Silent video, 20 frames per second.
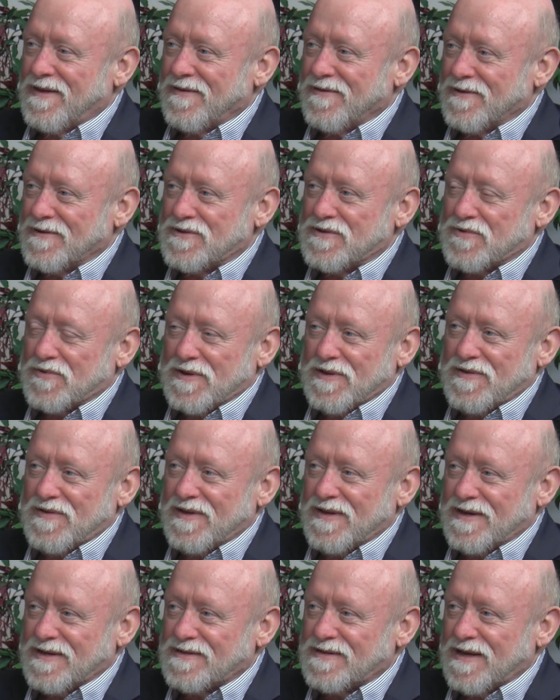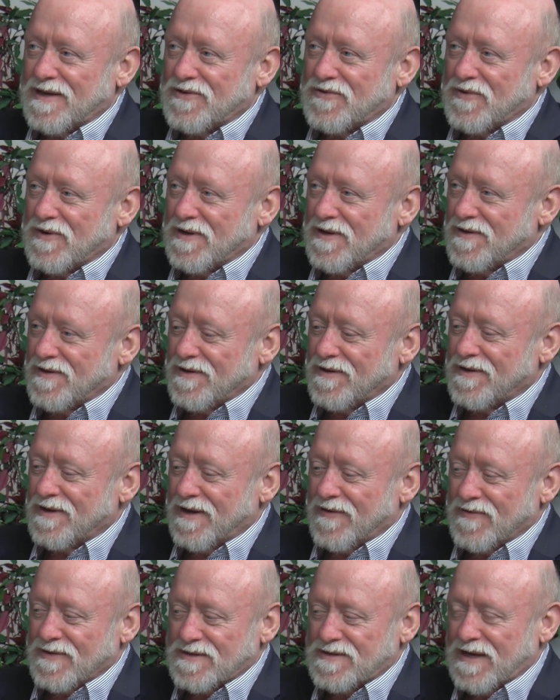Those three things, that Trinity.
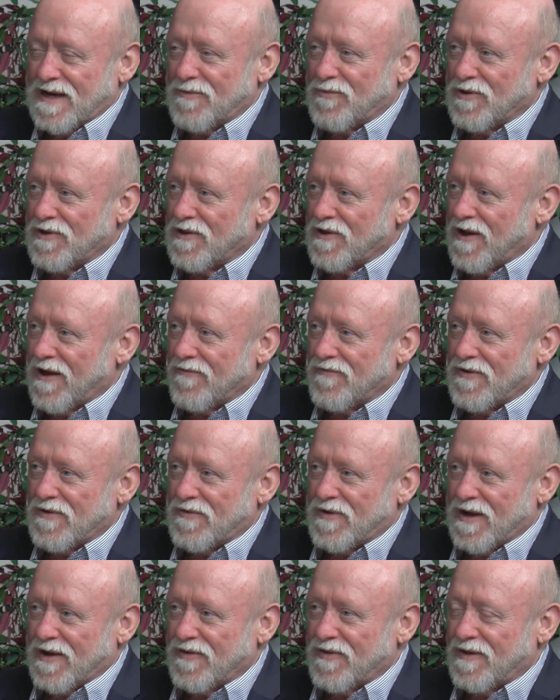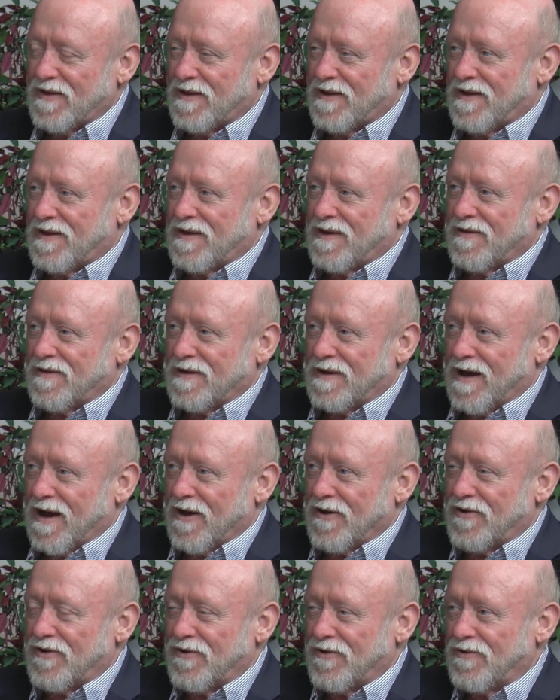And the same with love. You've got the
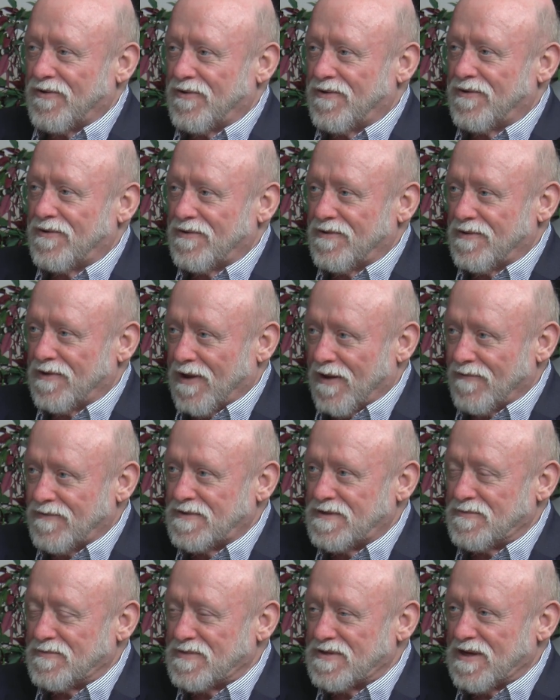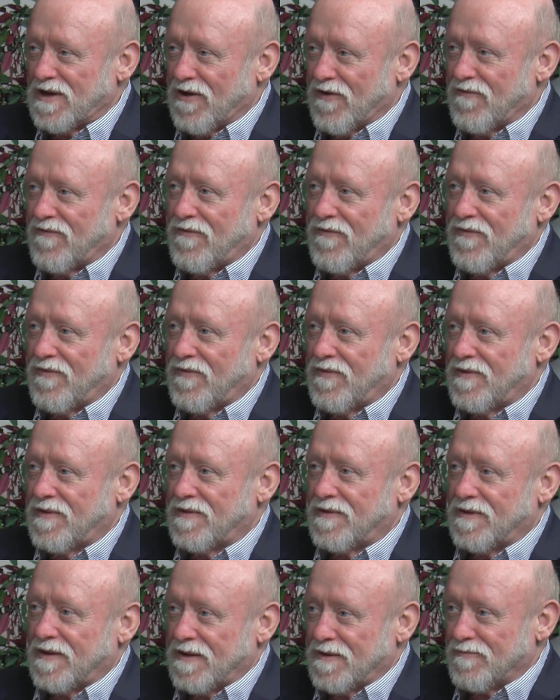God who loves himself,
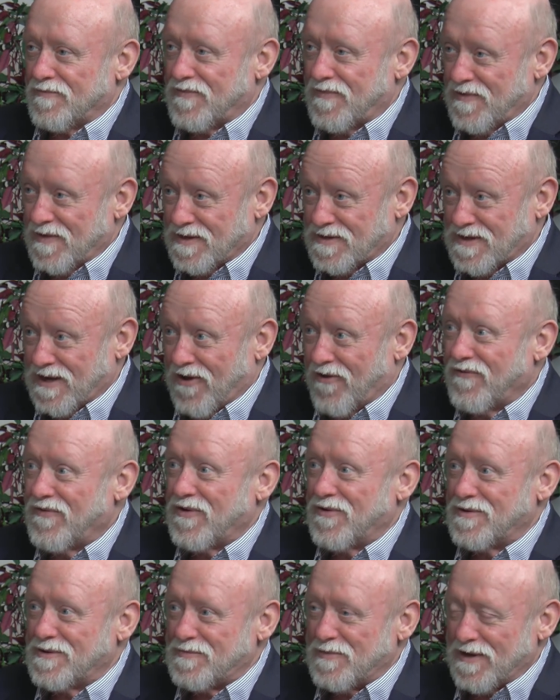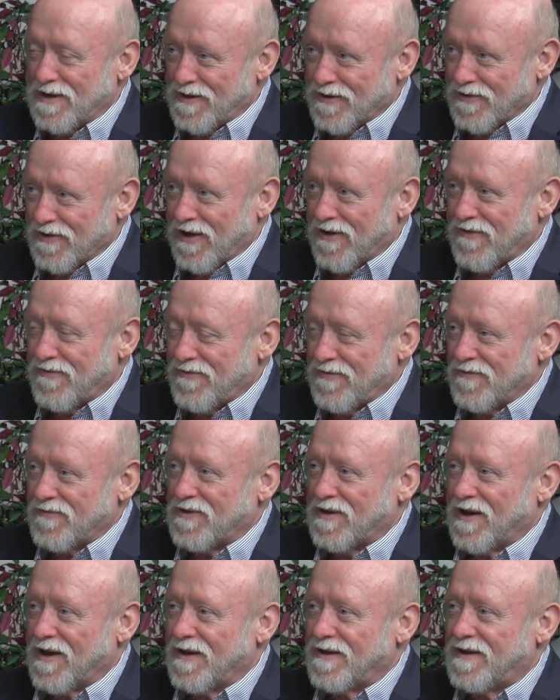the, the self who was being loved of
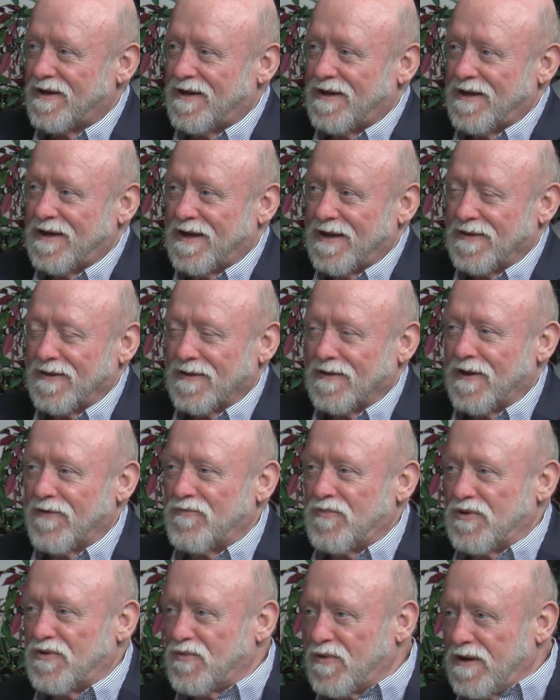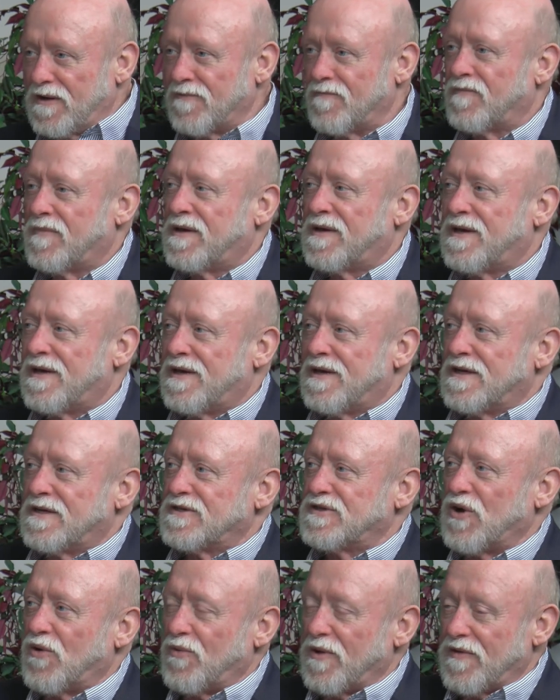God and the love between them.
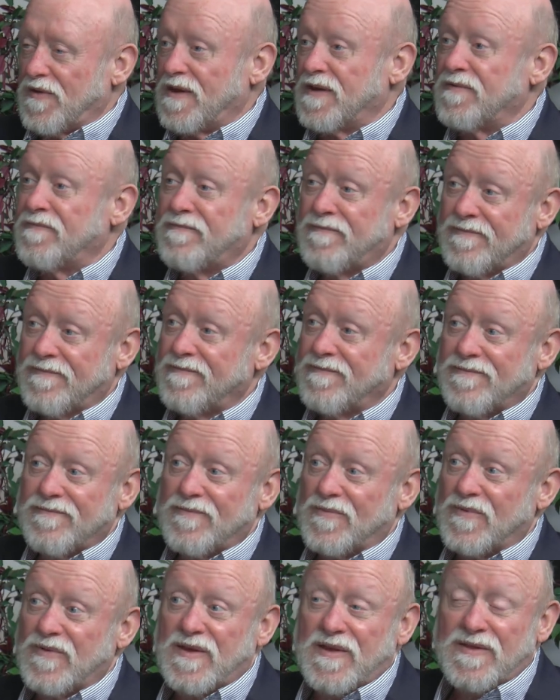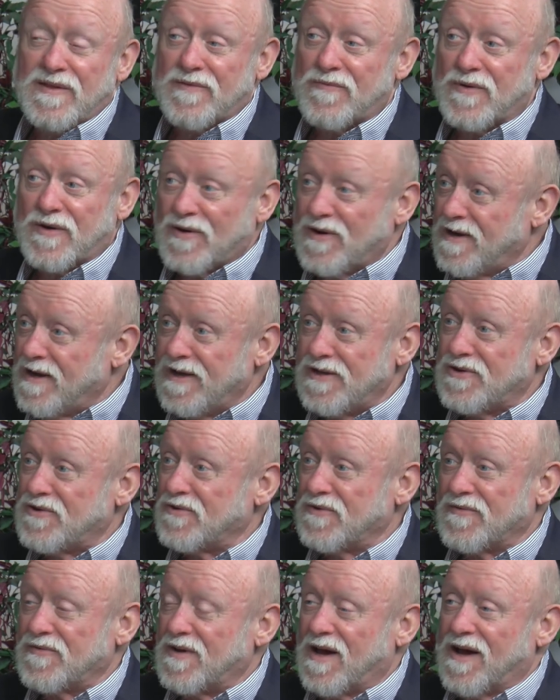So within within the very
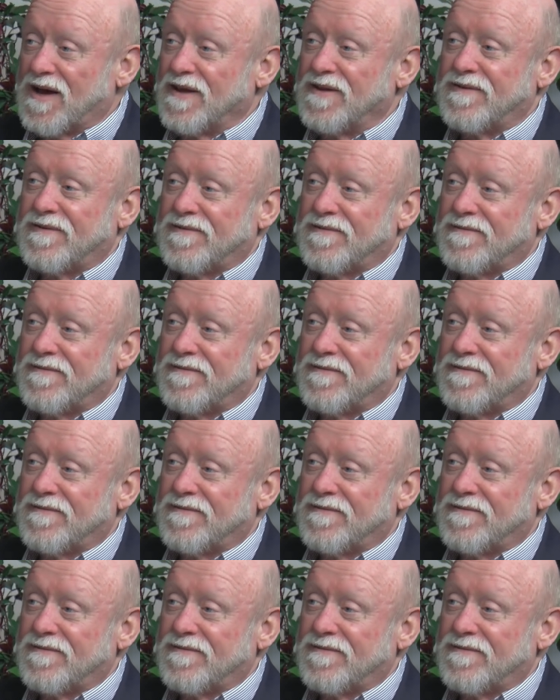nature of God,